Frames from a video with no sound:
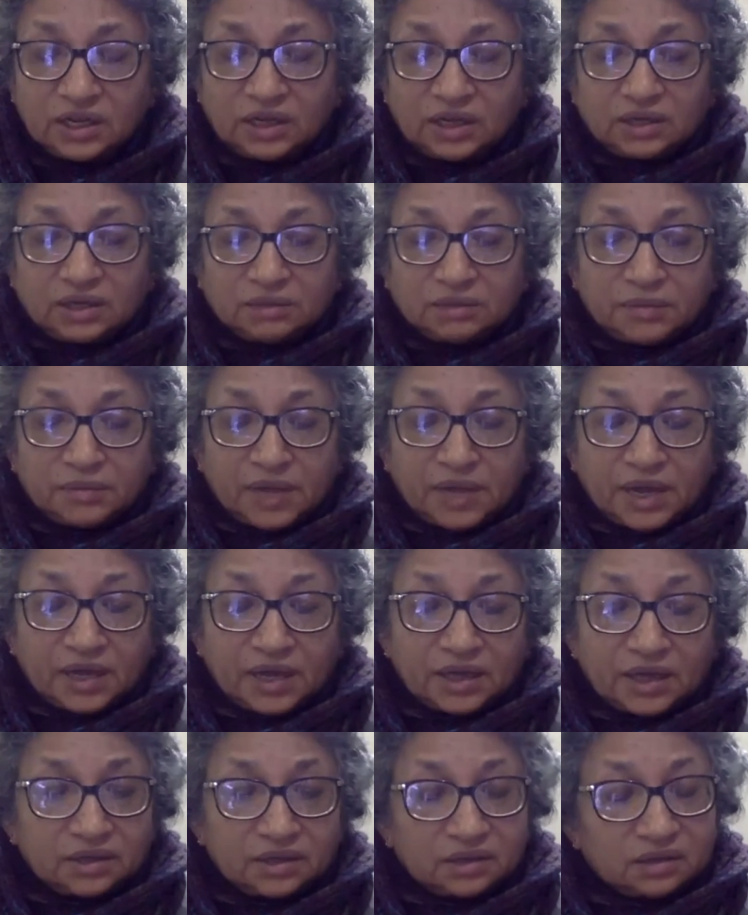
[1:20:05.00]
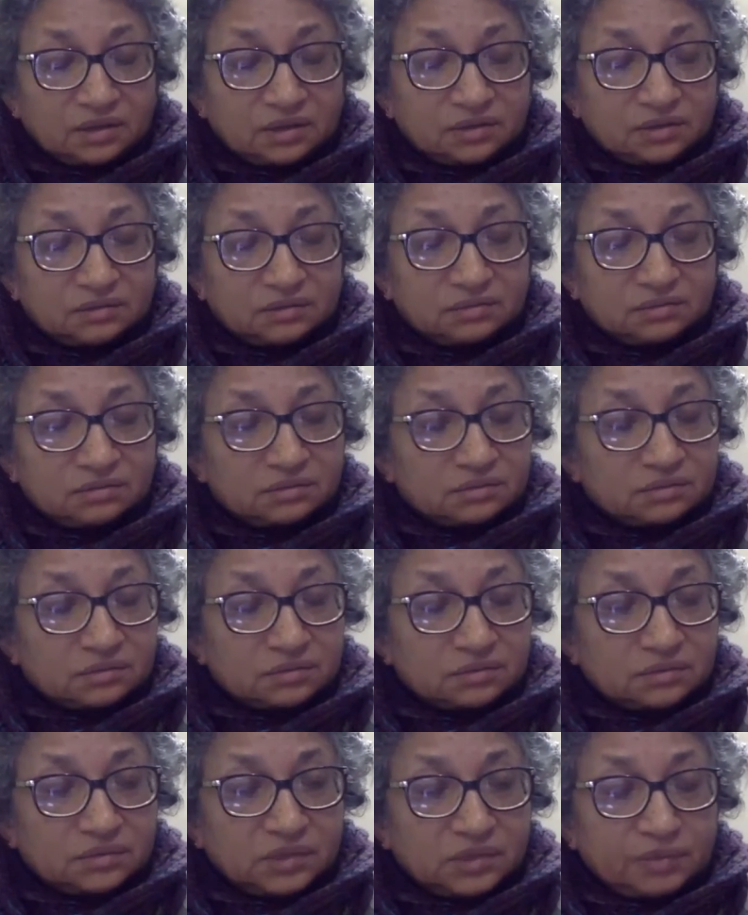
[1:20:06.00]
by
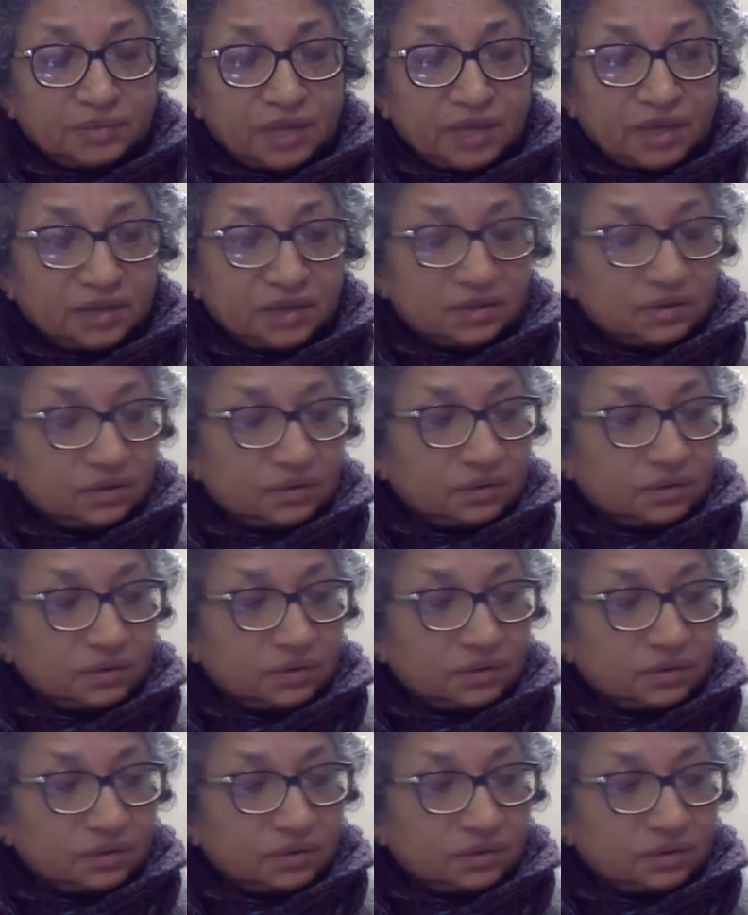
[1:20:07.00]
the man,